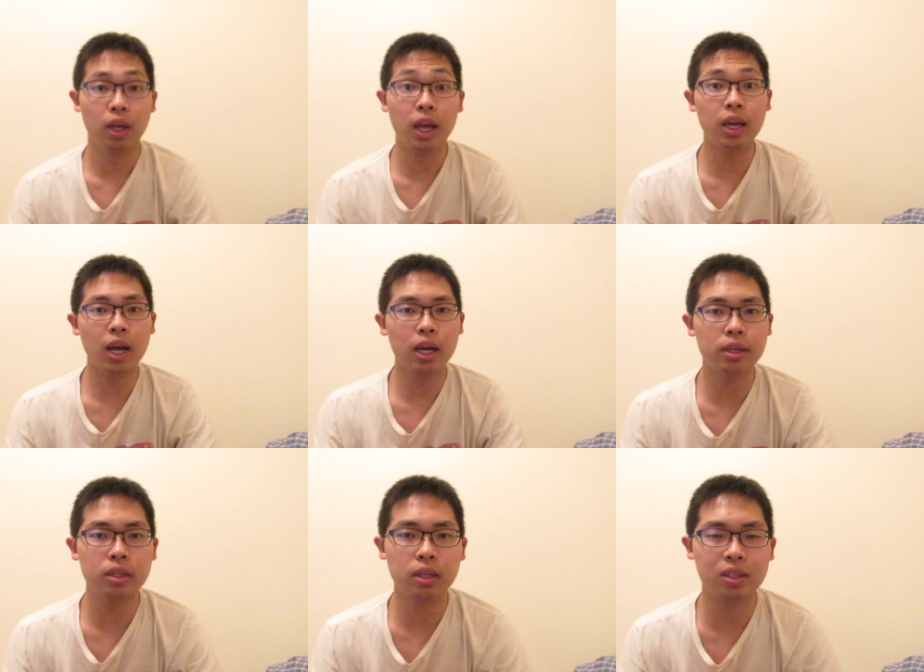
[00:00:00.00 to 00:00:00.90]
Hey
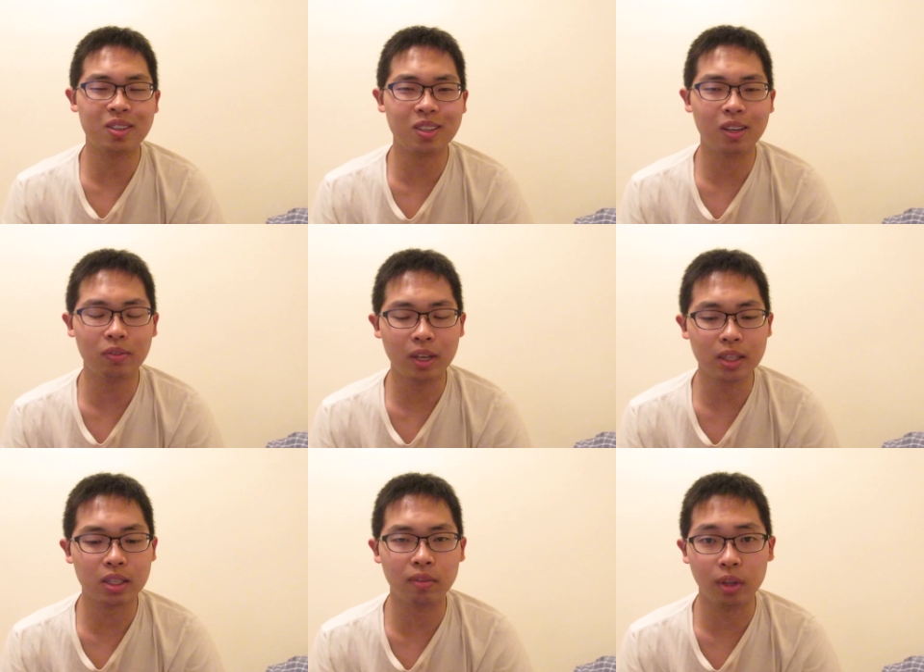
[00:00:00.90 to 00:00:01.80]
guys, this is um,
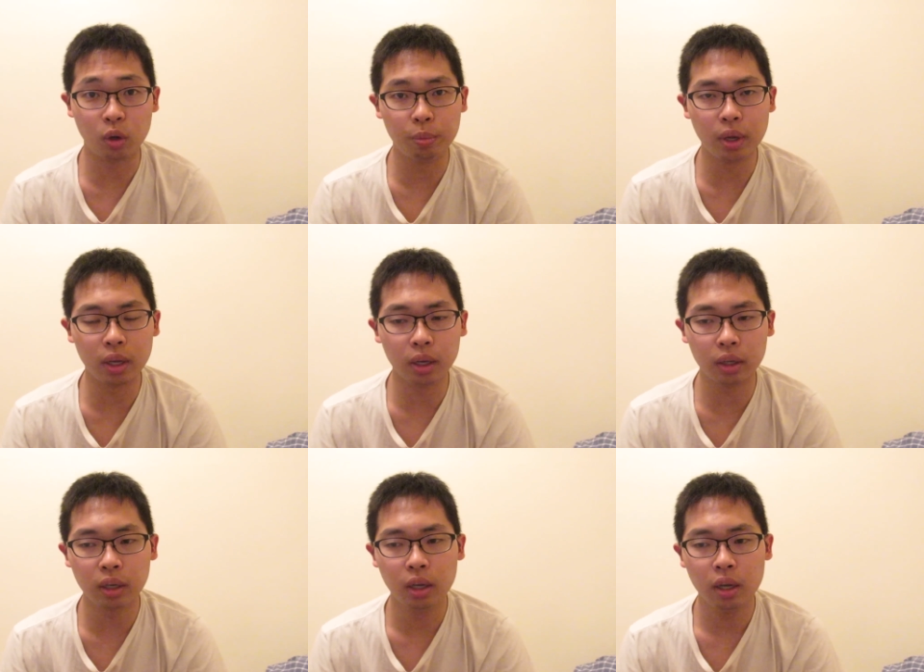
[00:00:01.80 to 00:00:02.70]
97 Lego
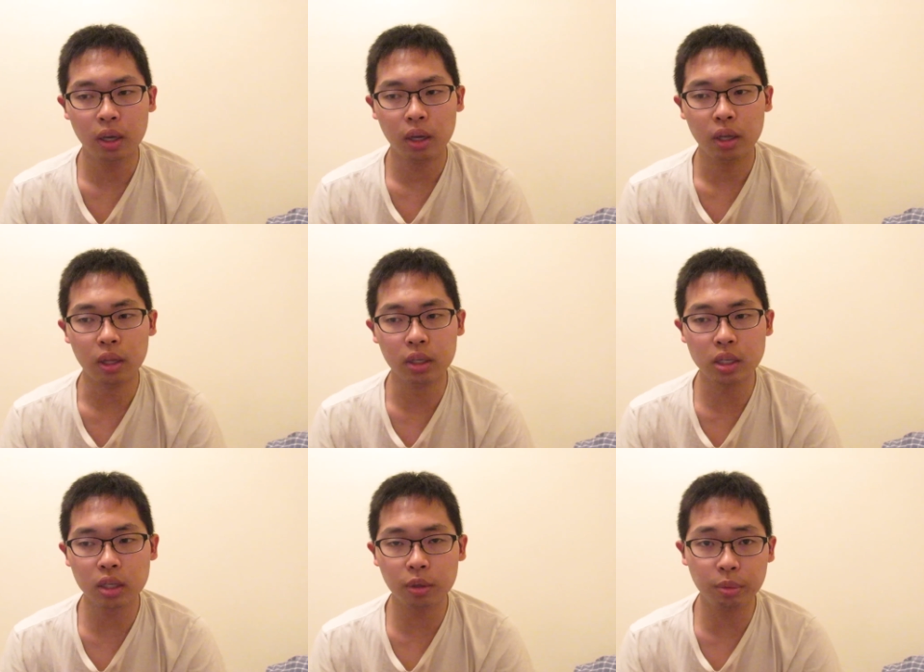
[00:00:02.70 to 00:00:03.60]
Maniac. This
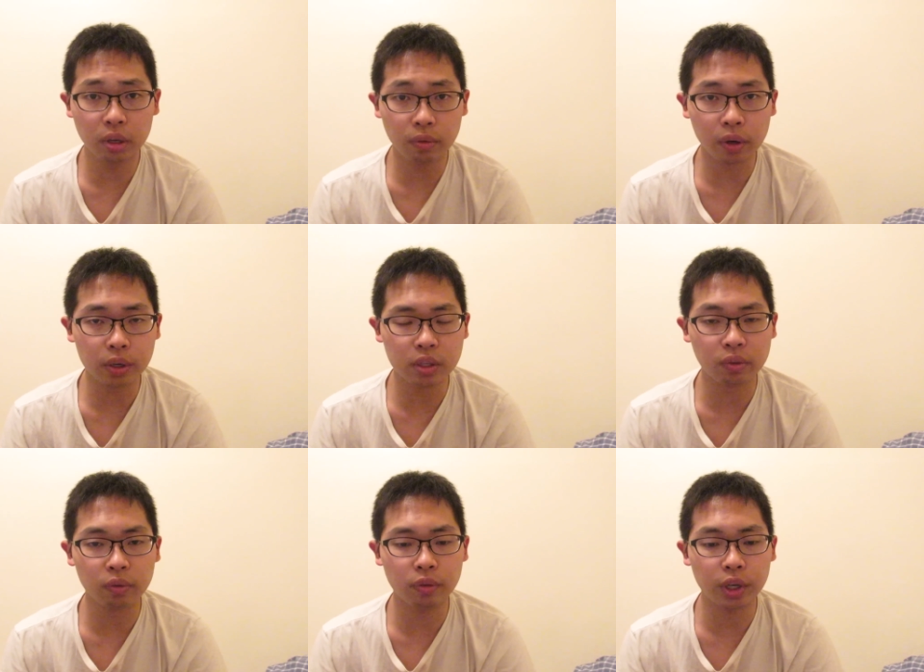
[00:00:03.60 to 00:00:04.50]
is gonna be a very
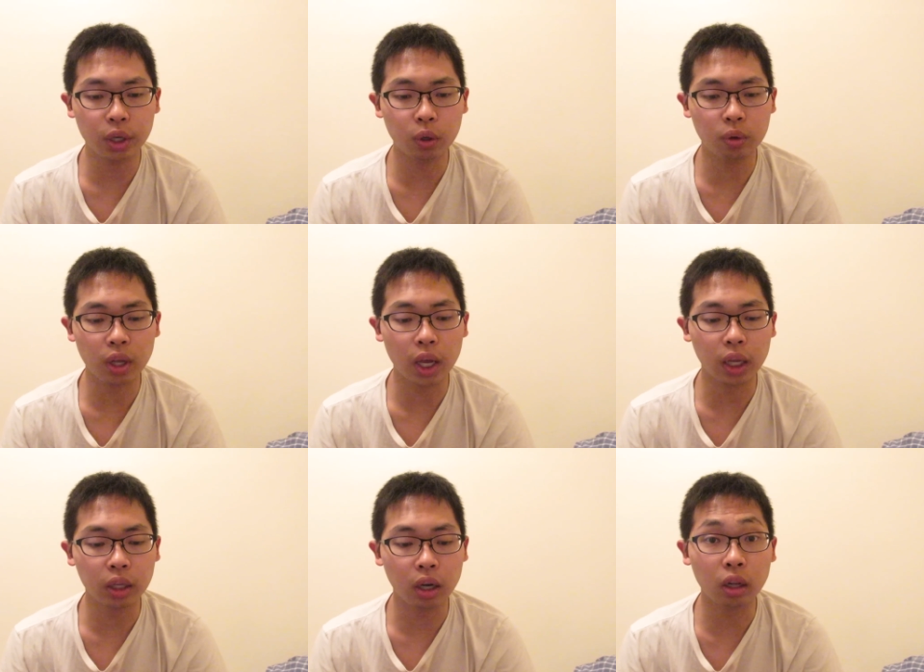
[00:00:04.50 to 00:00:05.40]
different video
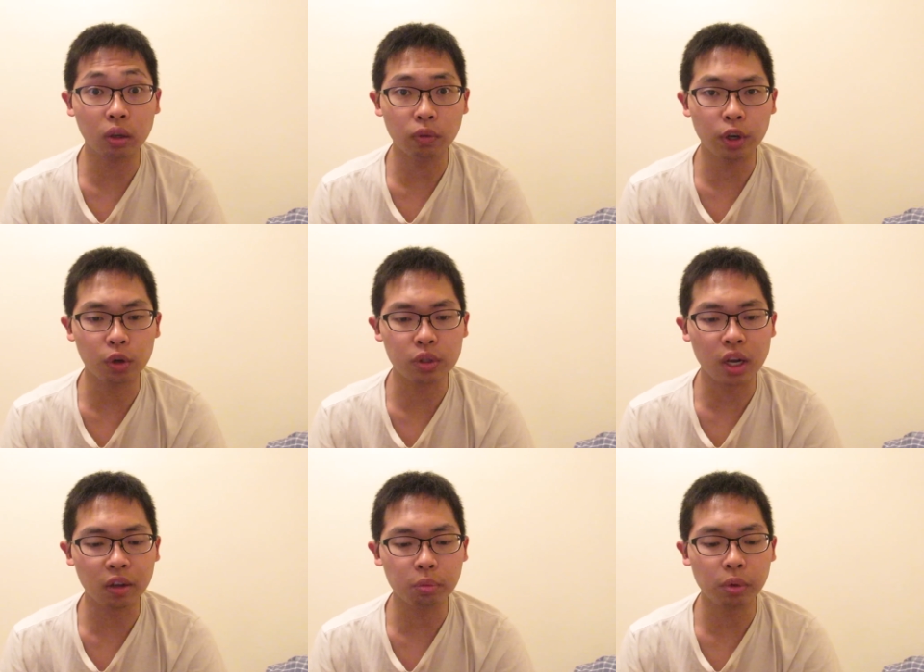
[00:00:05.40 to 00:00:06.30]
than other
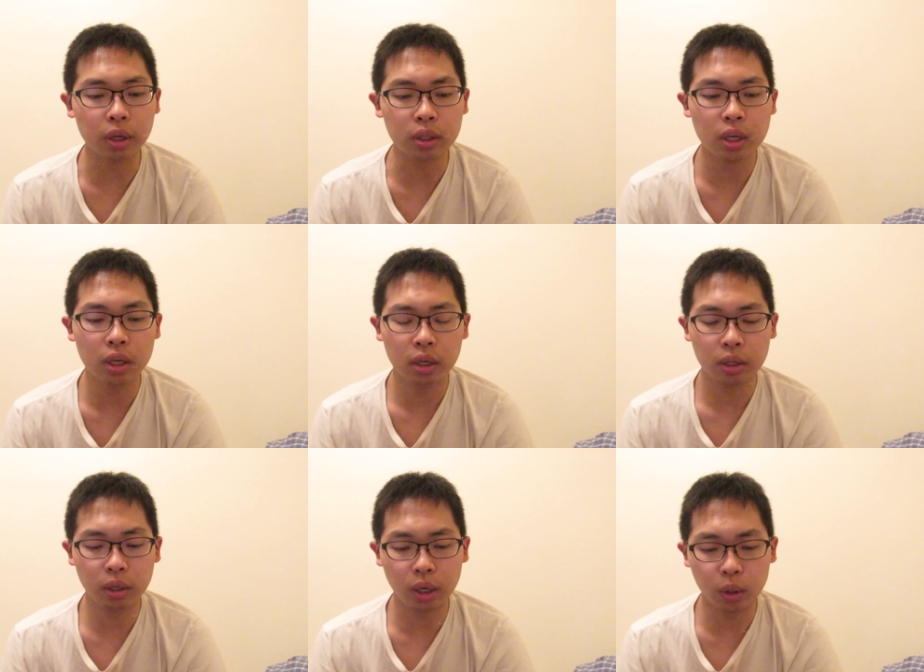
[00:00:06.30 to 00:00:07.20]
videos I've made.
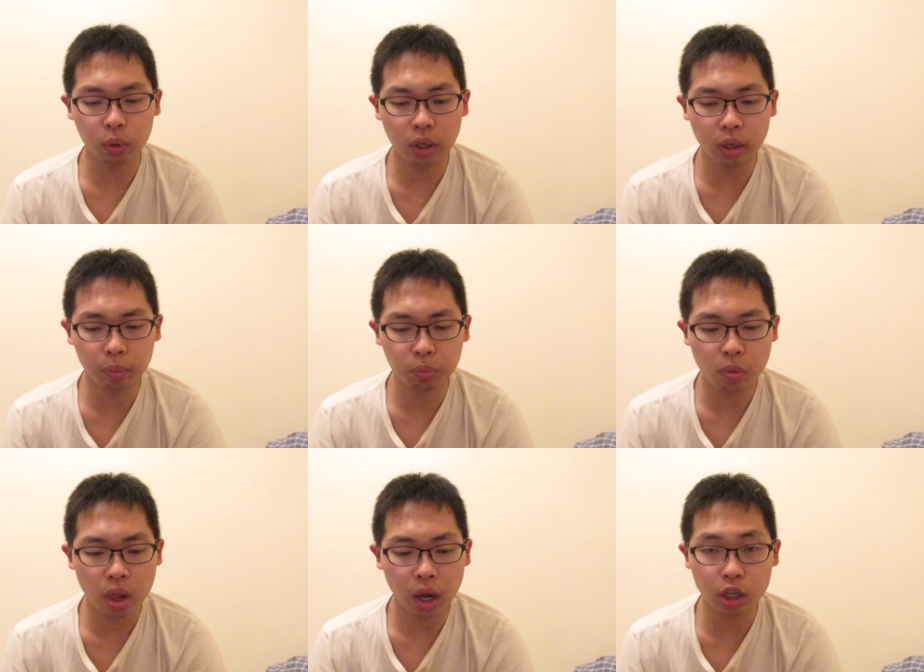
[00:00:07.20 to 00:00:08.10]
Now,
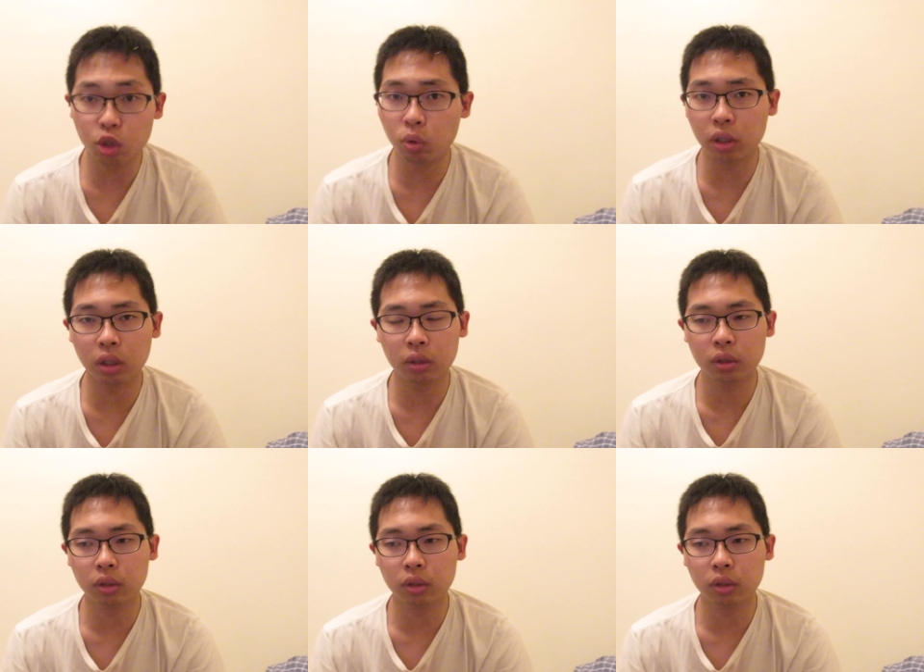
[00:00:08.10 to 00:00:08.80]
um, I just wanna...